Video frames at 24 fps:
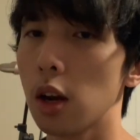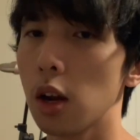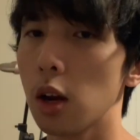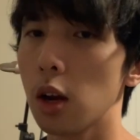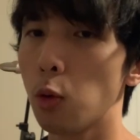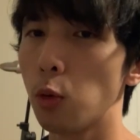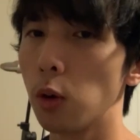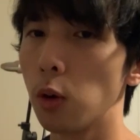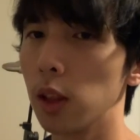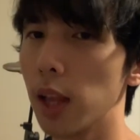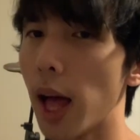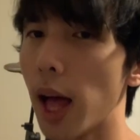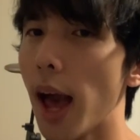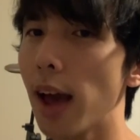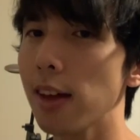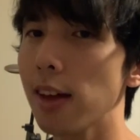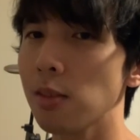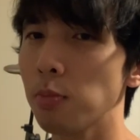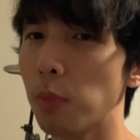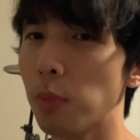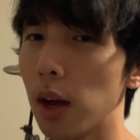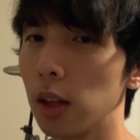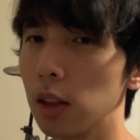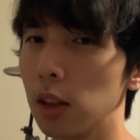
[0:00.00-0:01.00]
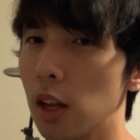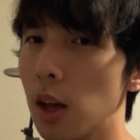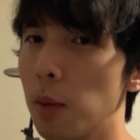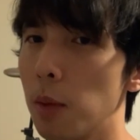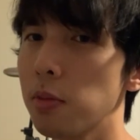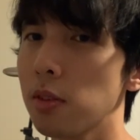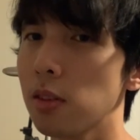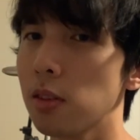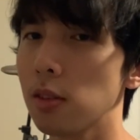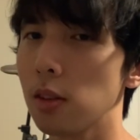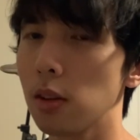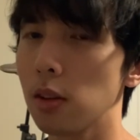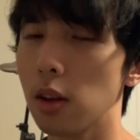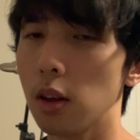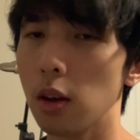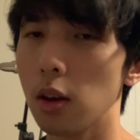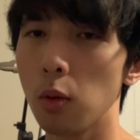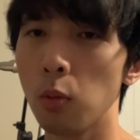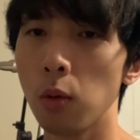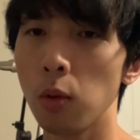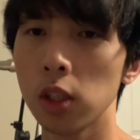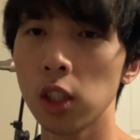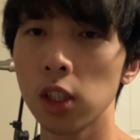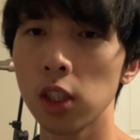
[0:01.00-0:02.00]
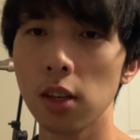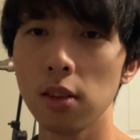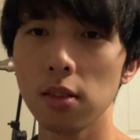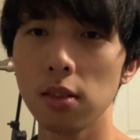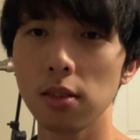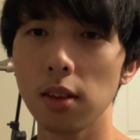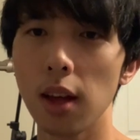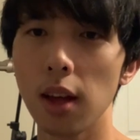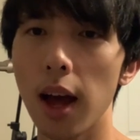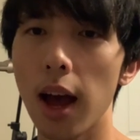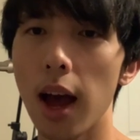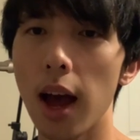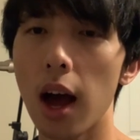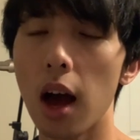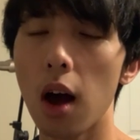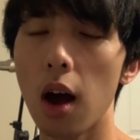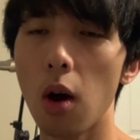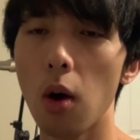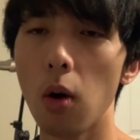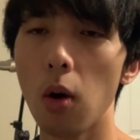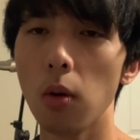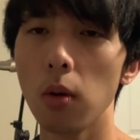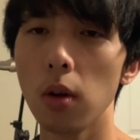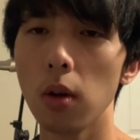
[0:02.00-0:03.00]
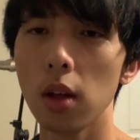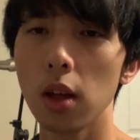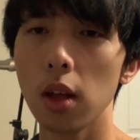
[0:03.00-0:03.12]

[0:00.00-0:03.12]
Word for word: relax my lips, which is how